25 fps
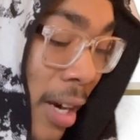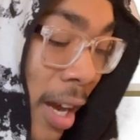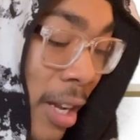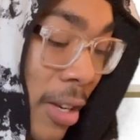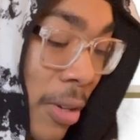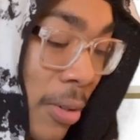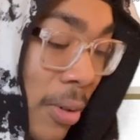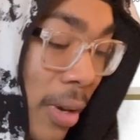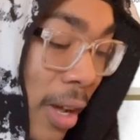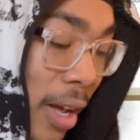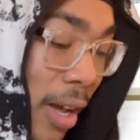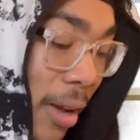I
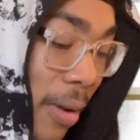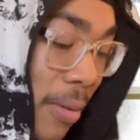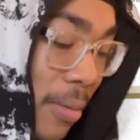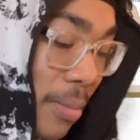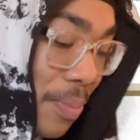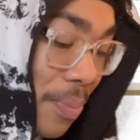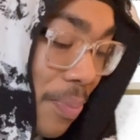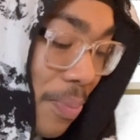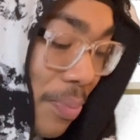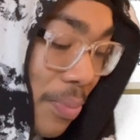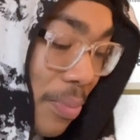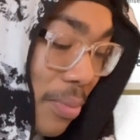do
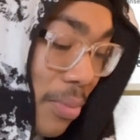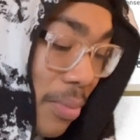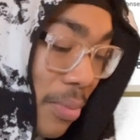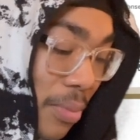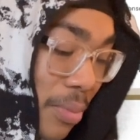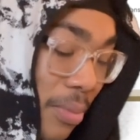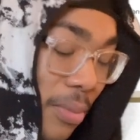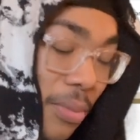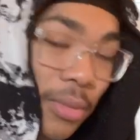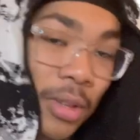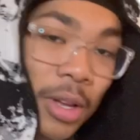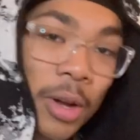
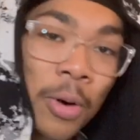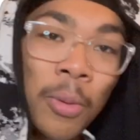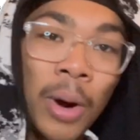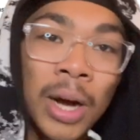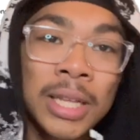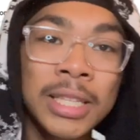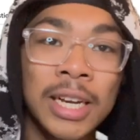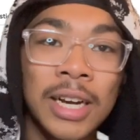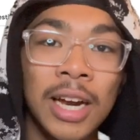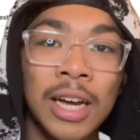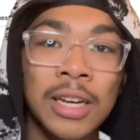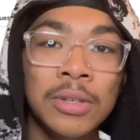
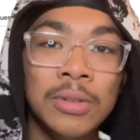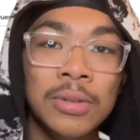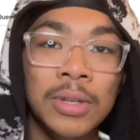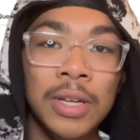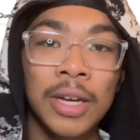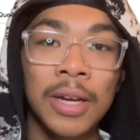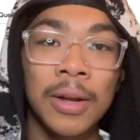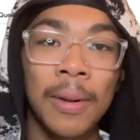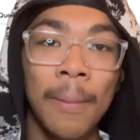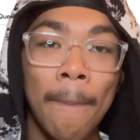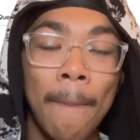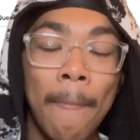
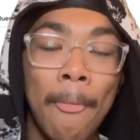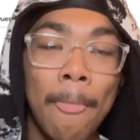that?